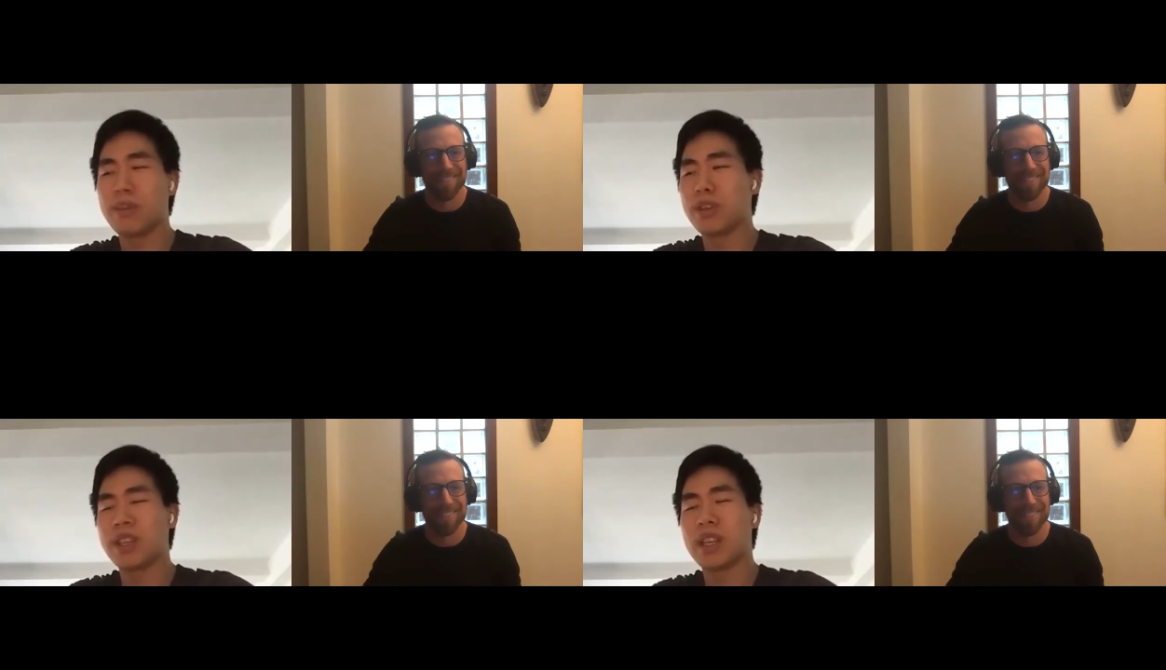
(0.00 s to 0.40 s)

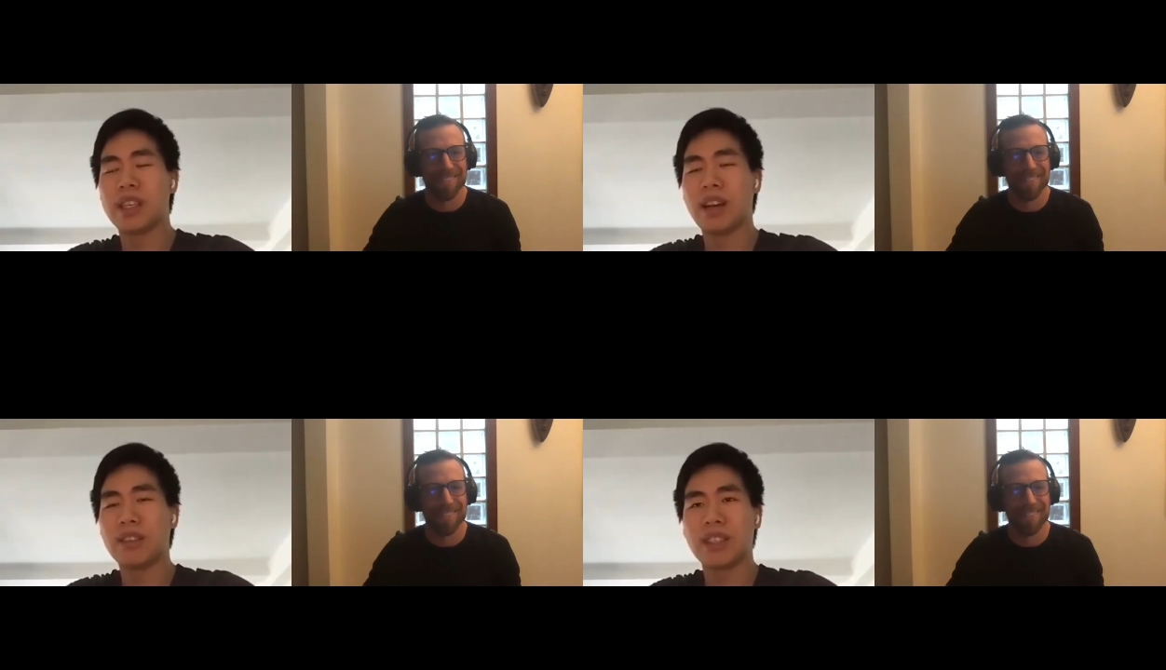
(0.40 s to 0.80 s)
Speaker 1: I'm just
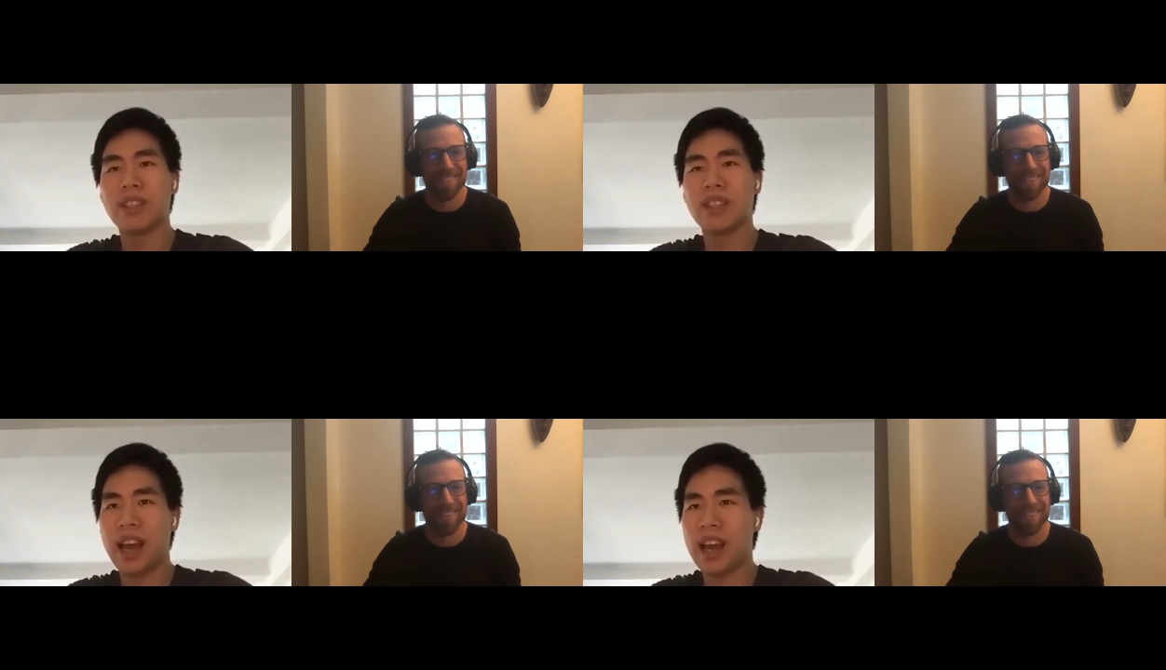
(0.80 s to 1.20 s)
at
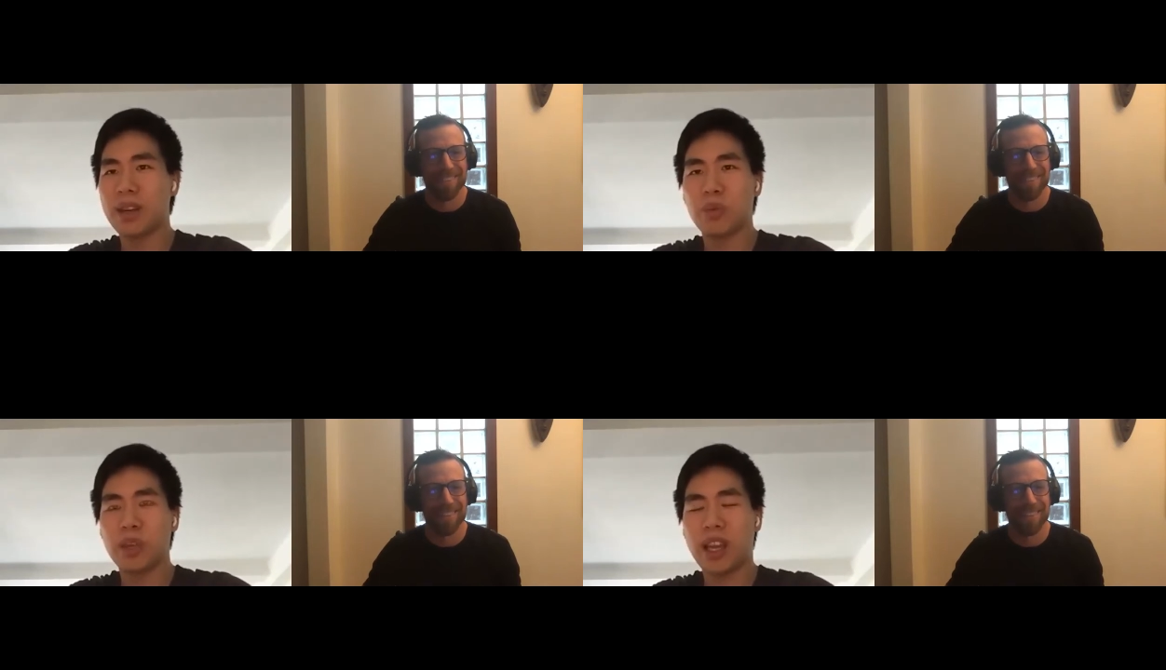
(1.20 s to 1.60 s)
Nelson
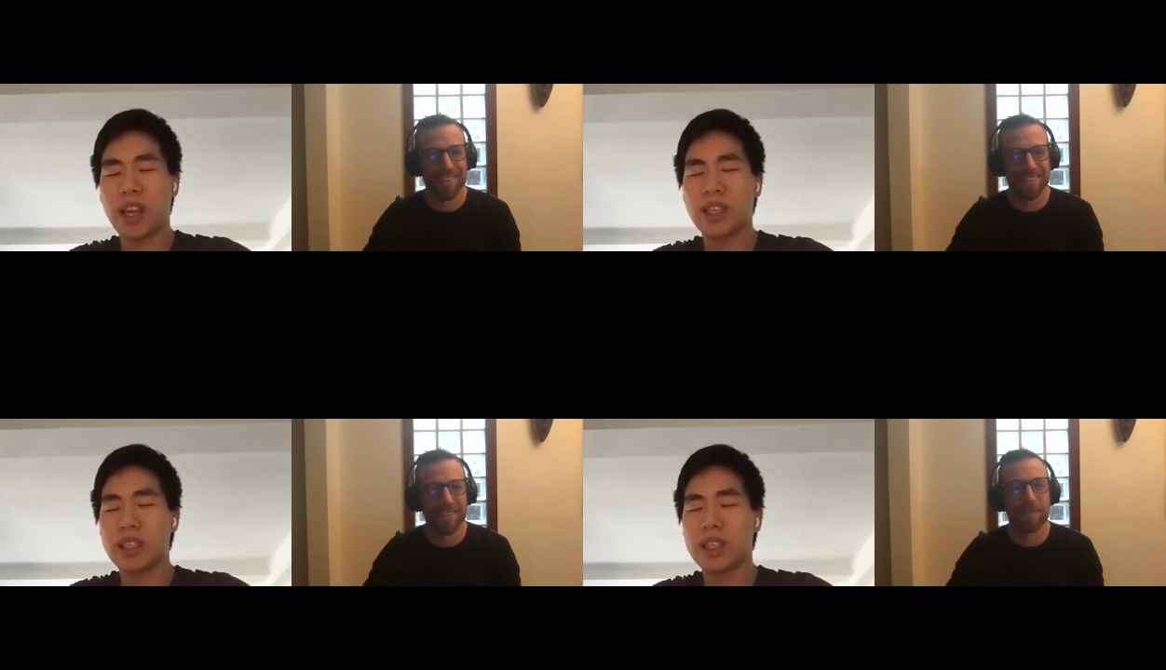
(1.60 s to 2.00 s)
at with
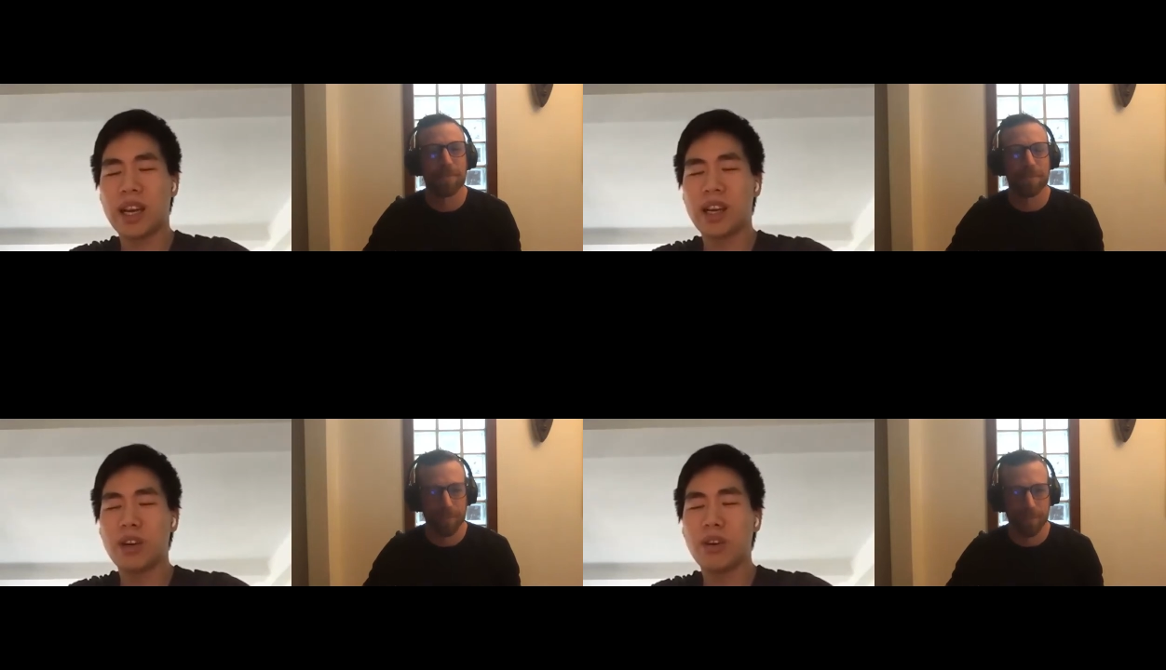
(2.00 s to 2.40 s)
cadence
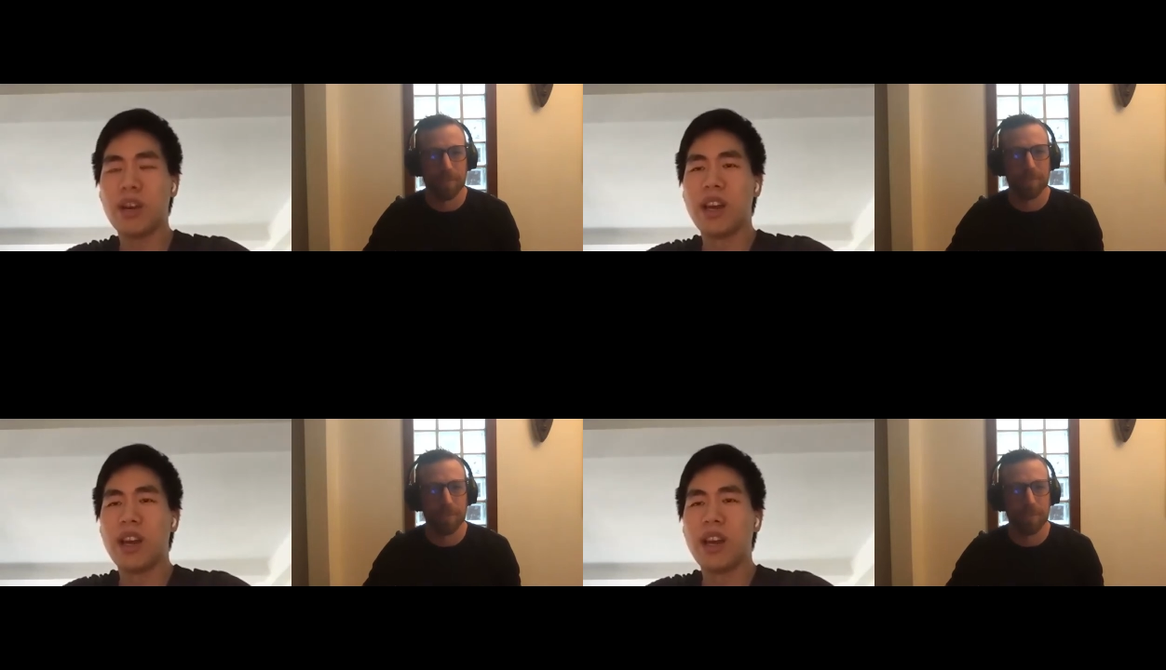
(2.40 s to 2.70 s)
dot i o.